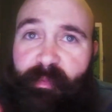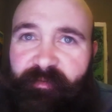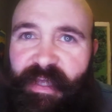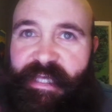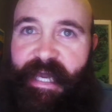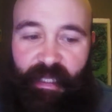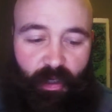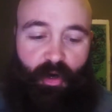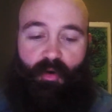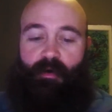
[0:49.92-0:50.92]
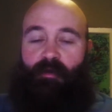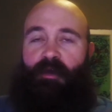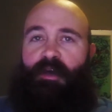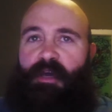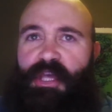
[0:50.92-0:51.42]
of a yellow
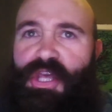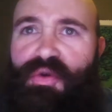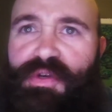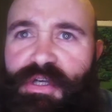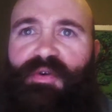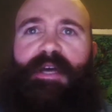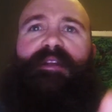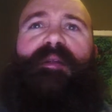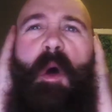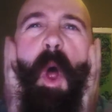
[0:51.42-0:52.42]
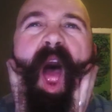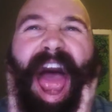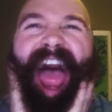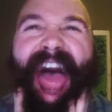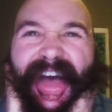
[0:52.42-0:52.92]
hue to it.
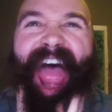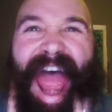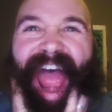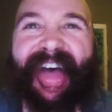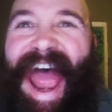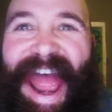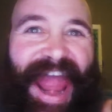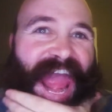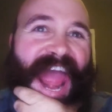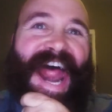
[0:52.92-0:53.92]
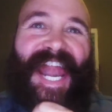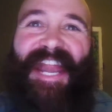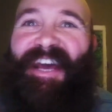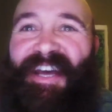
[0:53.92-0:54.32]
And